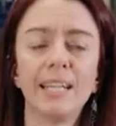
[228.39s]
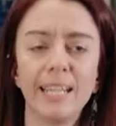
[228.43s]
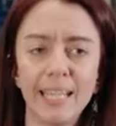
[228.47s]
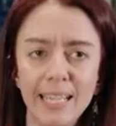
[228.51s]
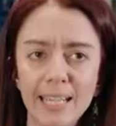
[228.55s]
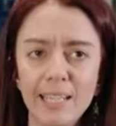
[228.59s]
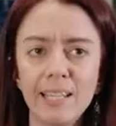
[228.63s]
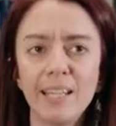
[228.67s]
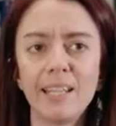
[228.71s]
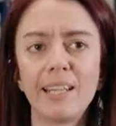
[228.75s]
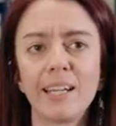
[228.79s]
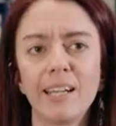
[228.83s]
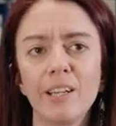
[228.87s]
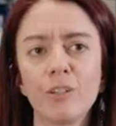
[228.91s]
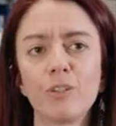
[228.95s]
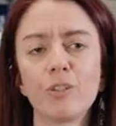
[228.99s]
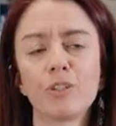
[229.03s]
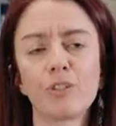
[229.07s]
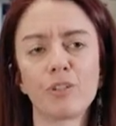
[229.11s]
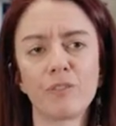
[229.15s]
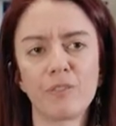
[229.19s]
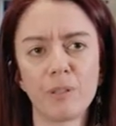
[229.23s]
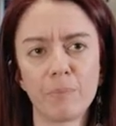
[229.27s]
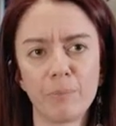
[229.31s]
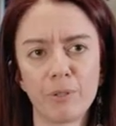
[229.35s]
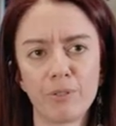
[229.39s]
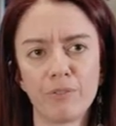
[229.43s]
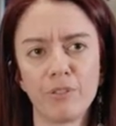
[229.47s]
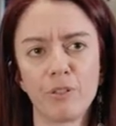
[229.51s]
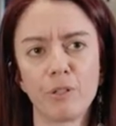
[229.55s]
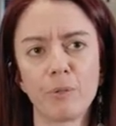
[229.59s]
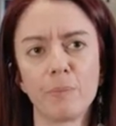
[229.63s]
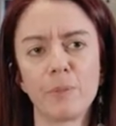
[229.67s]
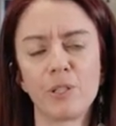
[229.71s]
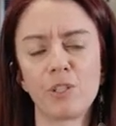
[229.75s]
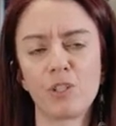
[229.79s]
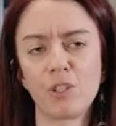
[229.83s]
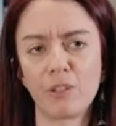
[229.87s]
indicators of the
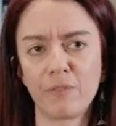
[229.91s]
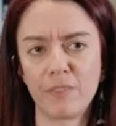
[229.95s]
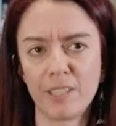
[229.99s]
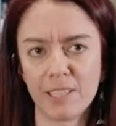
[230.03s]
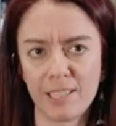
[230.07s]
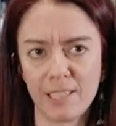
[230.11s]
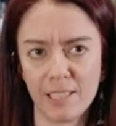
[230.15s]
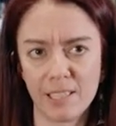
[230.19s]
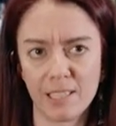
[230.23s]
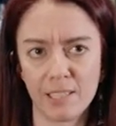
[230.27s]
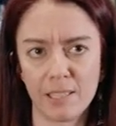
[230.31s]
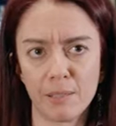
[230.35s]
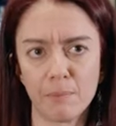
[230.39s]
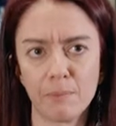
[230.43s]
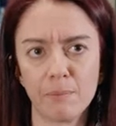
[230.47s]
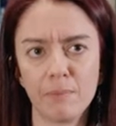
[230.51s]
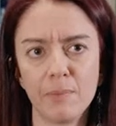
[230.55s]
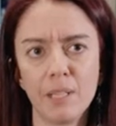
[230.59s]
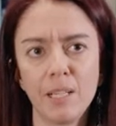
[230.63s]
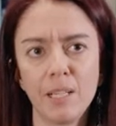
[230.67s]
performance of the system.